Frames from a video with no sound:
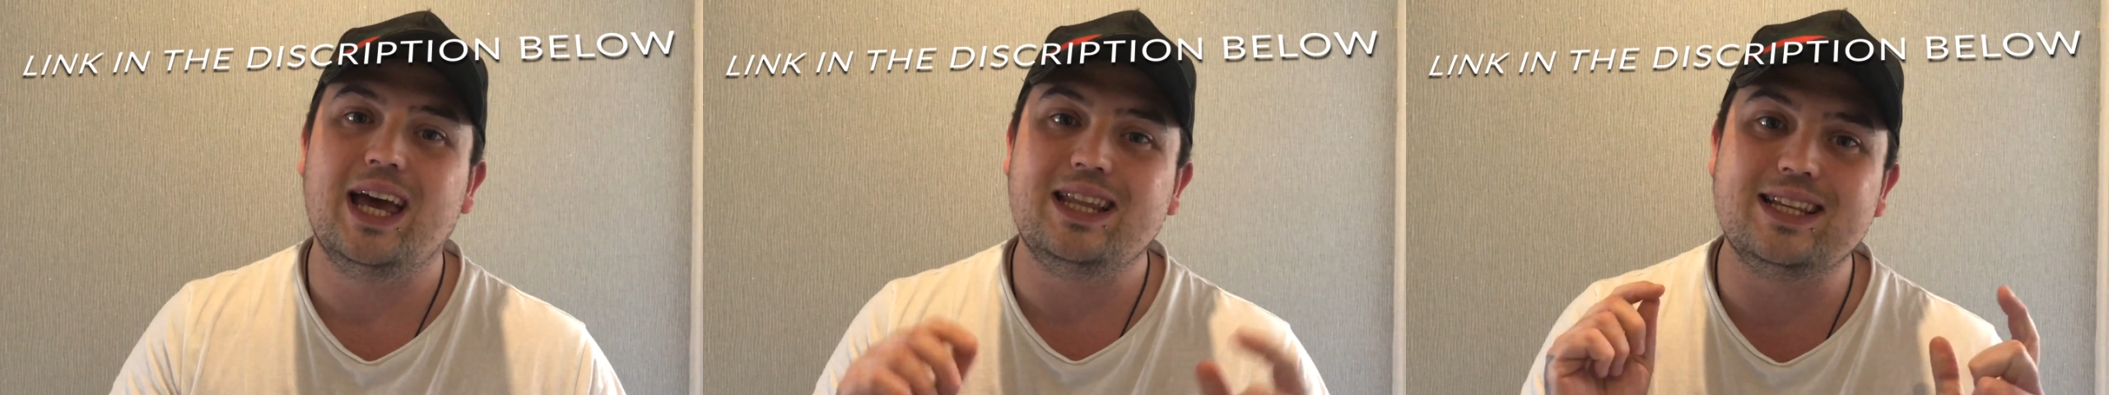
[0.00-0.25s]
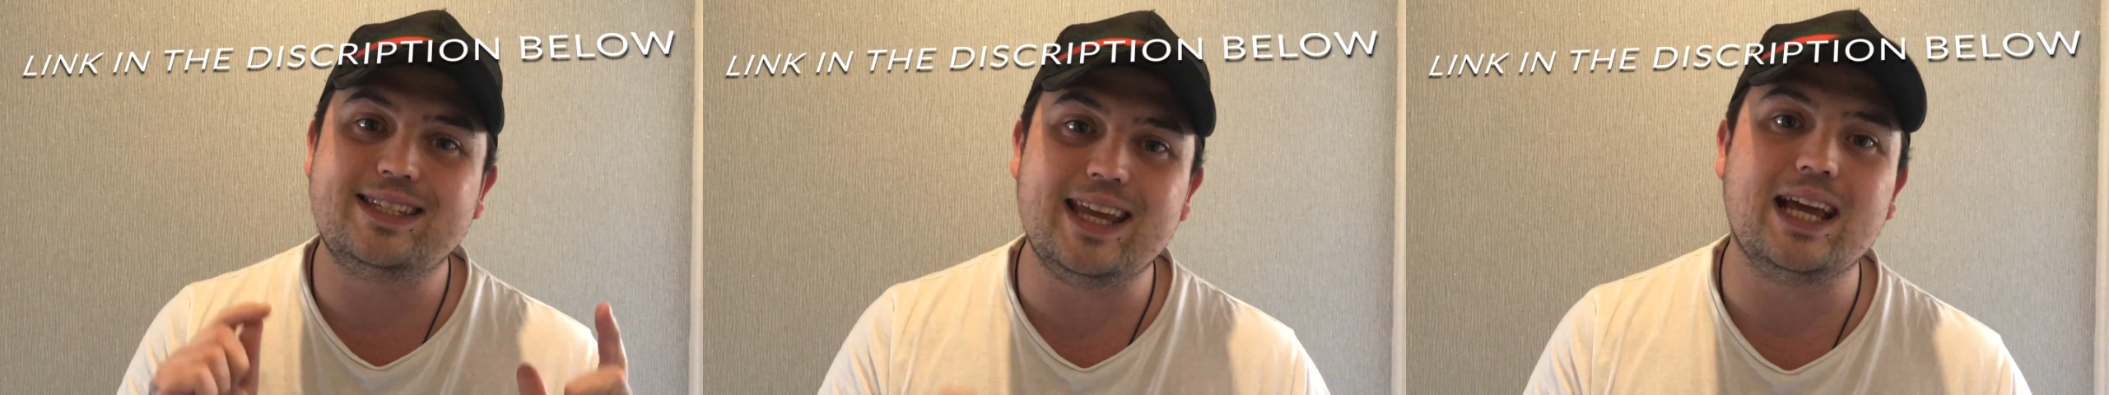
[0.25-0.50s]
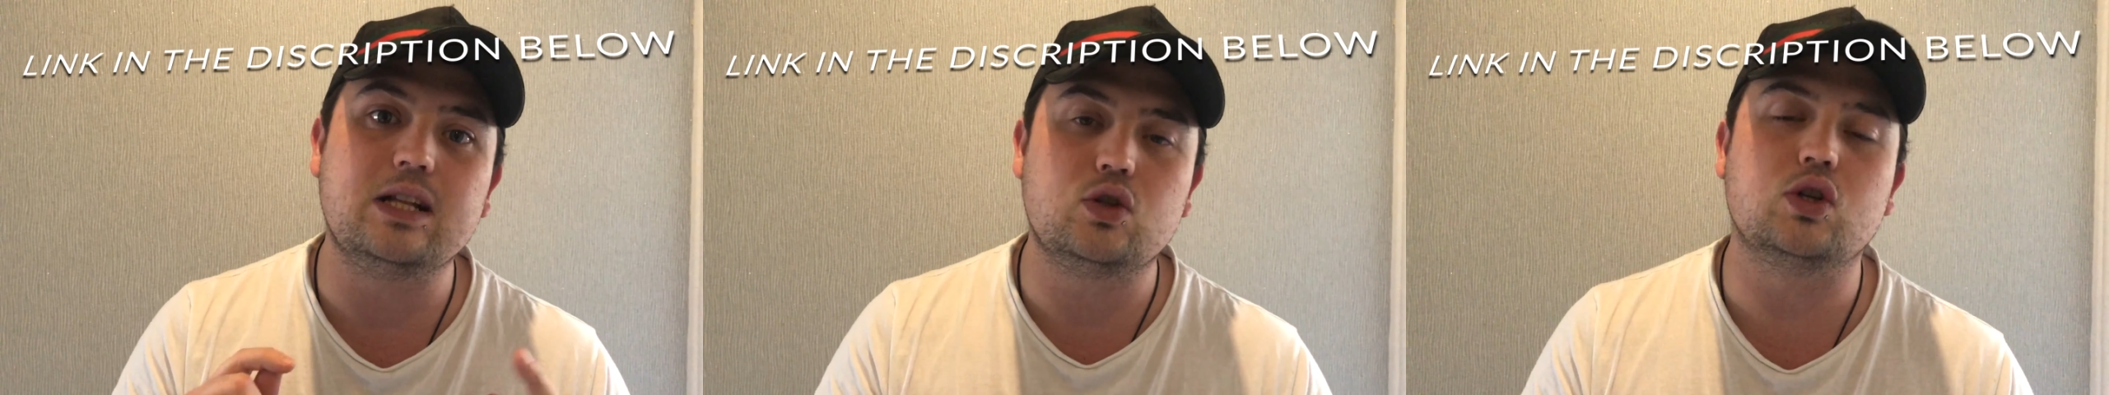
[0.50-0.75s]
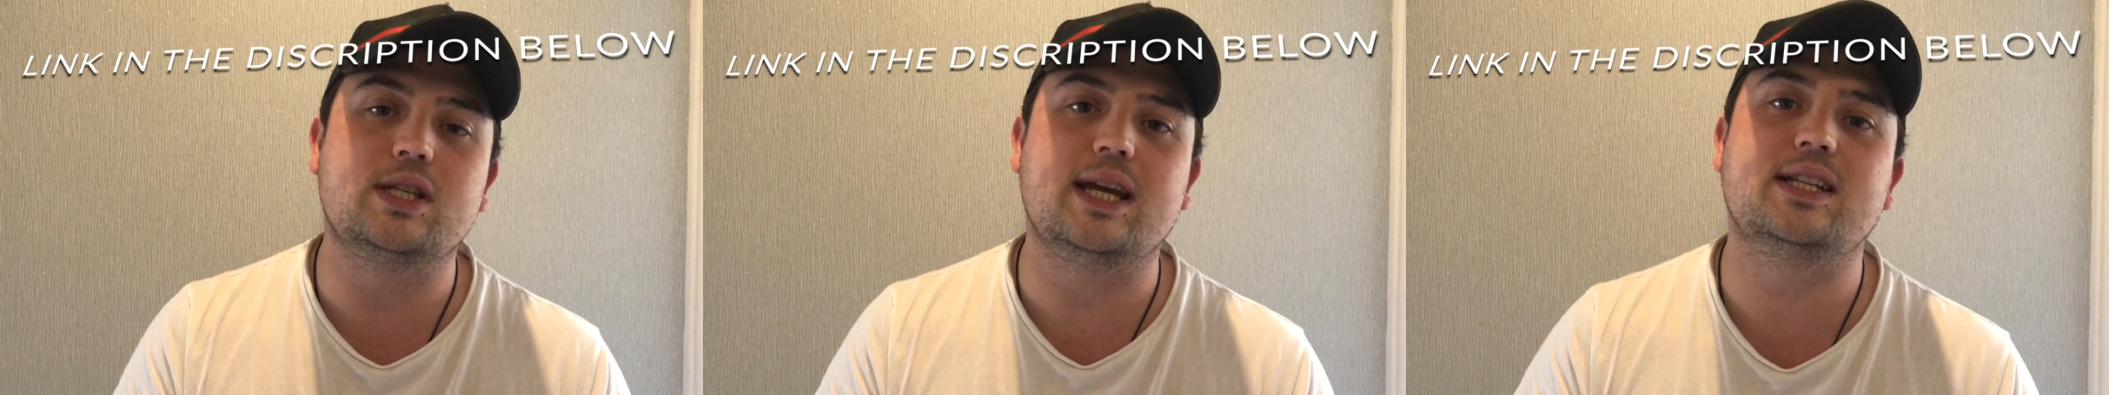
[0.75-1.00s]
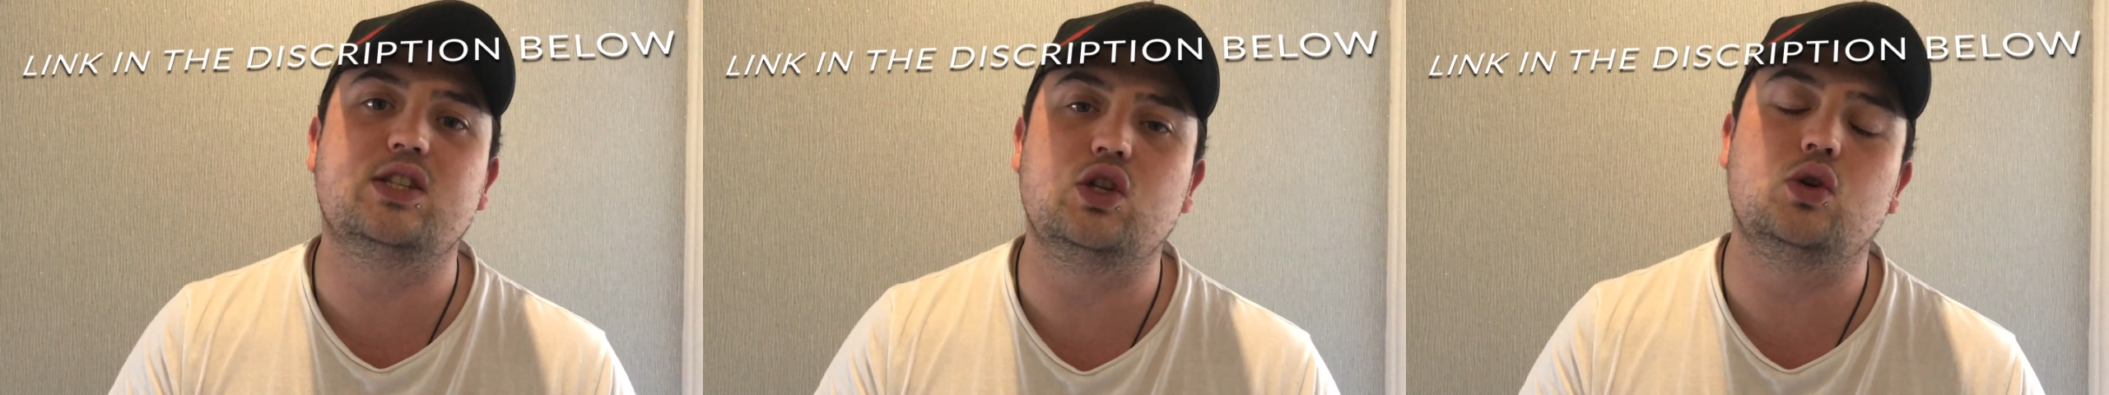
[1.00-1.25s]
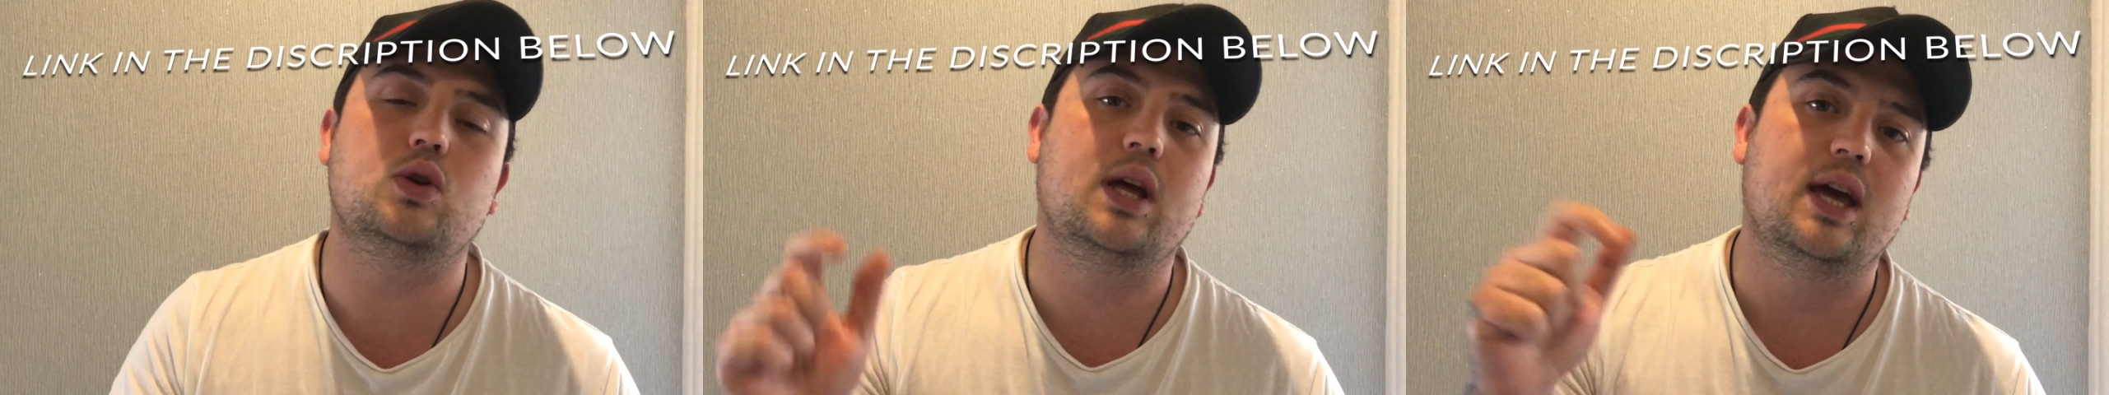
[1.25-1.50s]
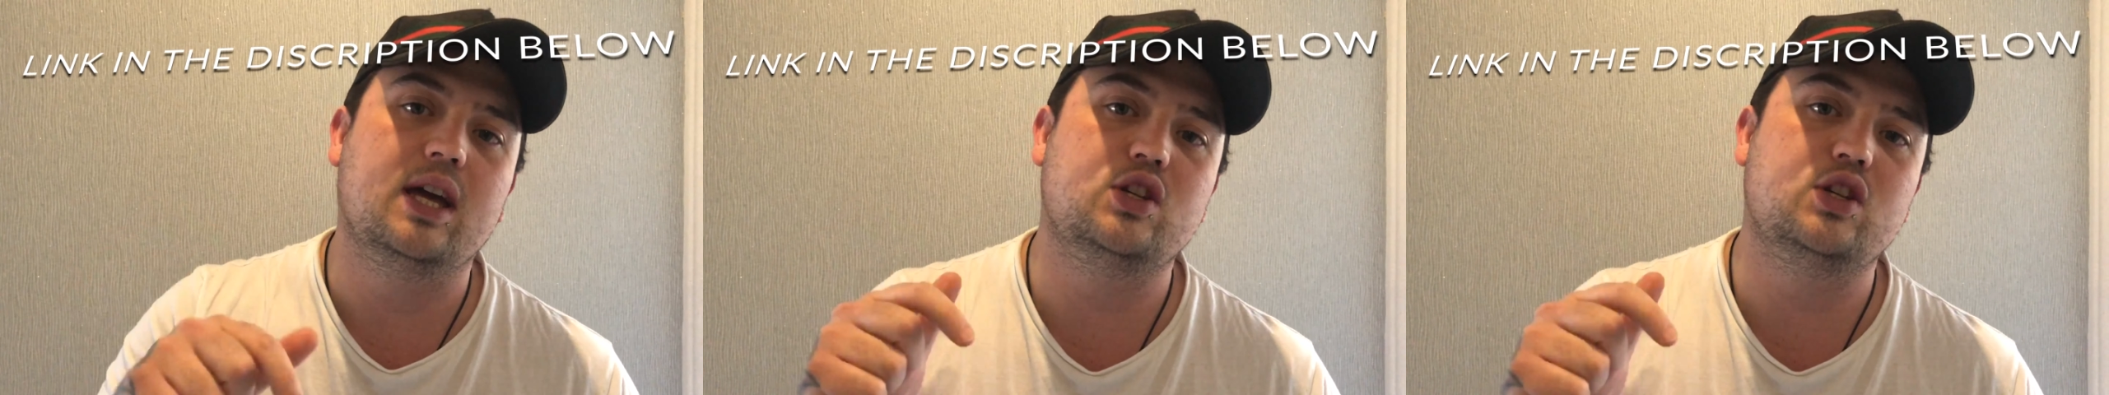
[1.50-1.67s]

The sale does end soon.